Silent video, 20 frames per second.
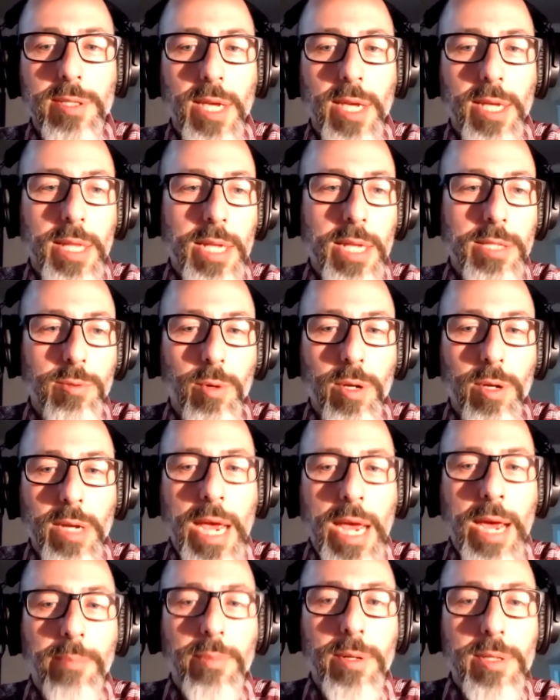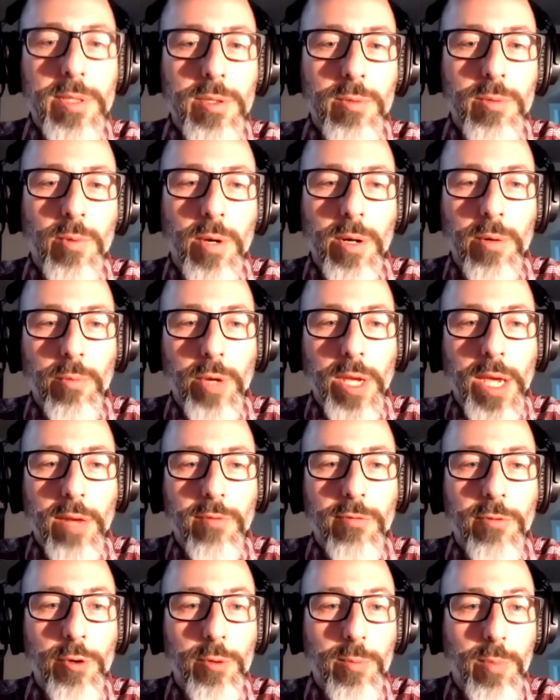Like that's what happens when we
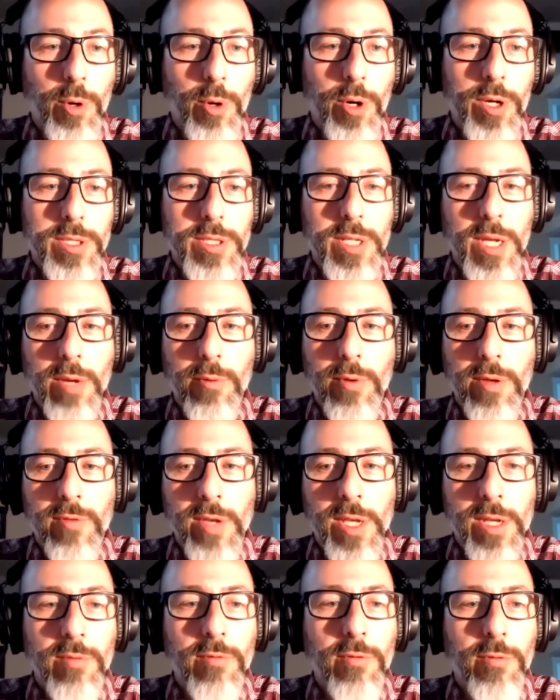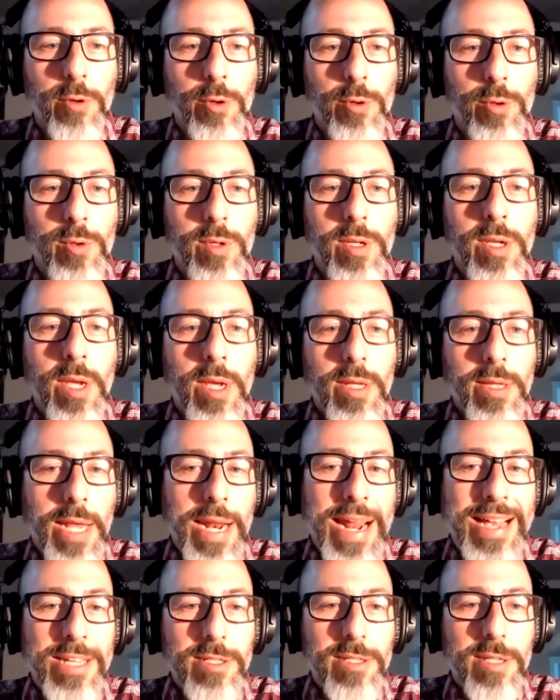get food poisoning. We've eaten food that
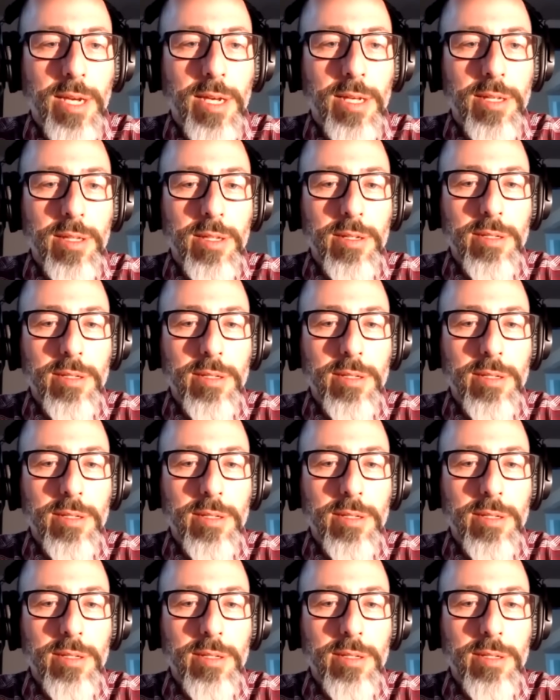has a